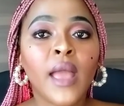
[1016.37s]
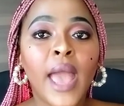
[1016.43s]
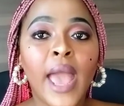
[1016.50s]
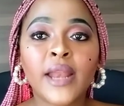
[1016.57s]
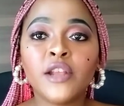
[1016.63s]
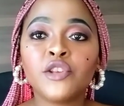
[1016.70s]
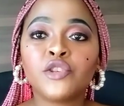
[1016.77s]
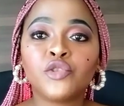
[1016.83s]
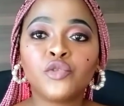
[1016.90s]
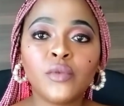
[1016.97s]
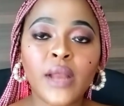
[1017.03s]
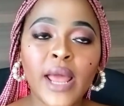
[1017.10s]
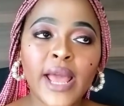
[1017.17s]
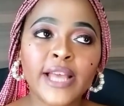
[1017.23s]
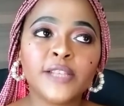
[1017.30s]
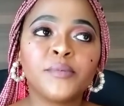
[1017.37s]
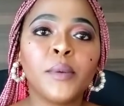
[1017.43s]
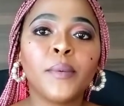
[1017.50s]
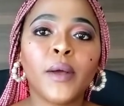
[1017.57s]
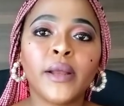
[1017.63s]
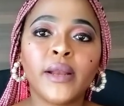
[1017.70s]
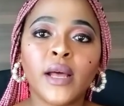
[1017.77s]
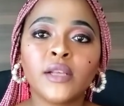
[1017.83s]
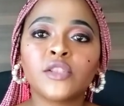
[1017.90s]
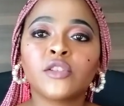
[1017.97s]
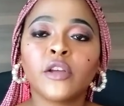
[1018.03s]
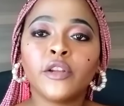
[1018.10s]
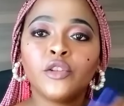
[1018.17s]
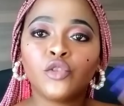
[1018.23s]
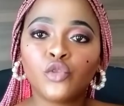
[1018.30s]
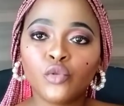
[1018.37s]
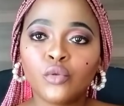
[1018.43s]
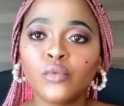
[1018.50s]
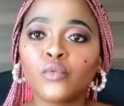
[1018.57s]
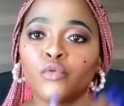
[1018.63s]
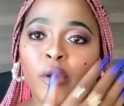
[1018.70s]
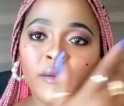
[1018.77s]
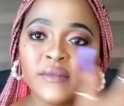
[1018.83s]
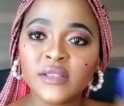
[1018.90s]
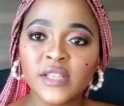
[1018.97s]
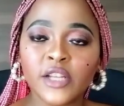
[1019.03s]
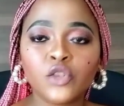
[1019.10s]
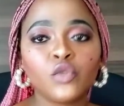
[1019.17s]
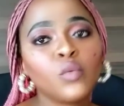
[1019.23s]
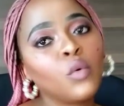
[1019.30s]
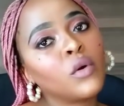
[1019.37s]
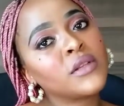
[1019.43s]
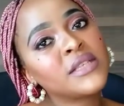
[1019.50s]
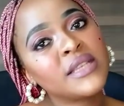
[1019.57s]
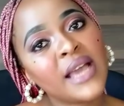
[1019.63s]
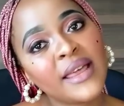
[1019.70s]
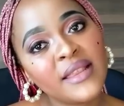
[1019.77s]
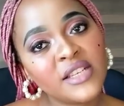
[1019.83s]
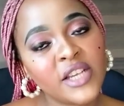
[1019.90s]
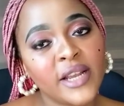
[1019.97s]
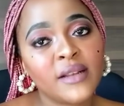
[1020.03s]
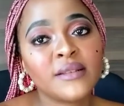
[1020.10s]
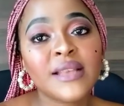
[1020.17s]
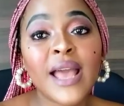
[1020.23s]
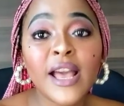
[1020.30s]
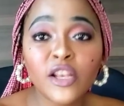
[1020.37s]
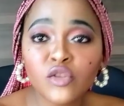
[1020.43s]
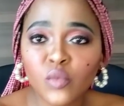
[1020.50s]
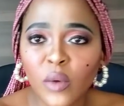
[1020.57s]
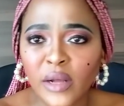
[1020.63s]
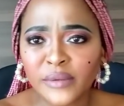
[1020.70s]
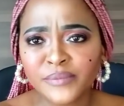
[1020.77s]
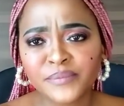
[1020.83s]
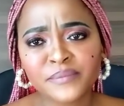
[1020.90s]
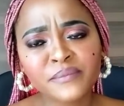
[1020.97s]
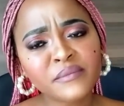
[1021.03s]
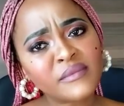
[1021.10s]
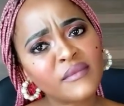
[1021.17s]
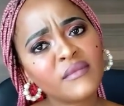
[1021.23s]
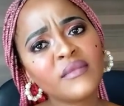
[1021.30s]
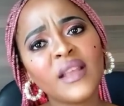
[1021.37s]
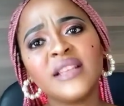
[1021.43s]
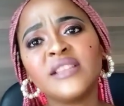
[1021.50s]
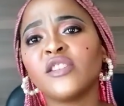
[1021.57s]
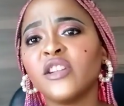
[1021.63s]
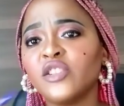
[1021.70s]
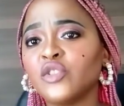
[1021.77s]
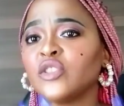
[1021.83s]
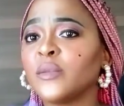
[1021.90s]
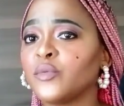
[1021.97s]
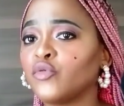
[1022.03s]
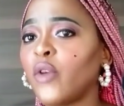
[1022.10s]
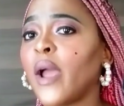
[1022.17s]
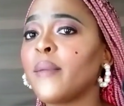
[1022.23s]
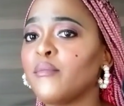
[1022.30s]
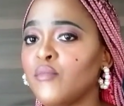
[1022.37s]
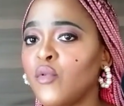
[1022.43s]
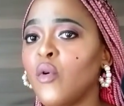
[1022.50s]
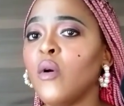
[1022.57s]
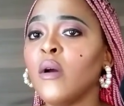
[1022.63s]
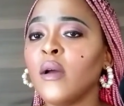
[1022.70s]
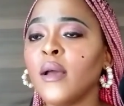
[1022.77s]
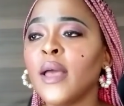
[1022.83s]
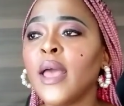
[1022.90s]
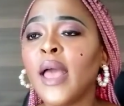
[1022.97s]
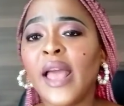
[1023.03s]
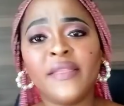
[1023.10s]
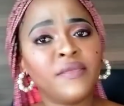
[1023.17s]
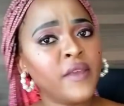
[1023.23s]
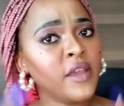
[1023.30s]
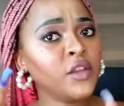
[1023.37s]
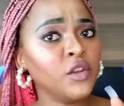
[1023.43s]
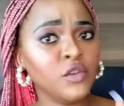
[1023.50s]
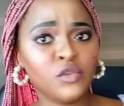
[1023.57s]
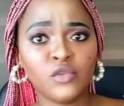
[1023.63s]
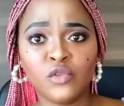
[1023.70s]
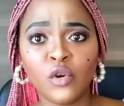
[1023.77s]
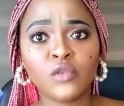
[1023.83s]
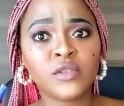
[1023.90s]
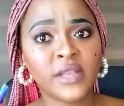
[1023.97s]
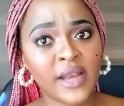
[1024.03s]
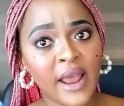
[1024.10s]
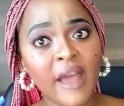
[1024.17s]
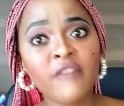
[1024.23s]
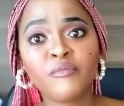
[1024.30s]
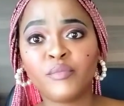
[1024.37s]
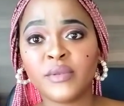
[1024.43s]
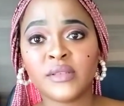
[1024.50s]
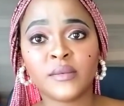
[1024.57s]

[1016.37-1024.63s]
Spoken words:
And as soon as people are now starting to gravitate towards the other channels as well, and starting to subscribe more, and thank you to those that have been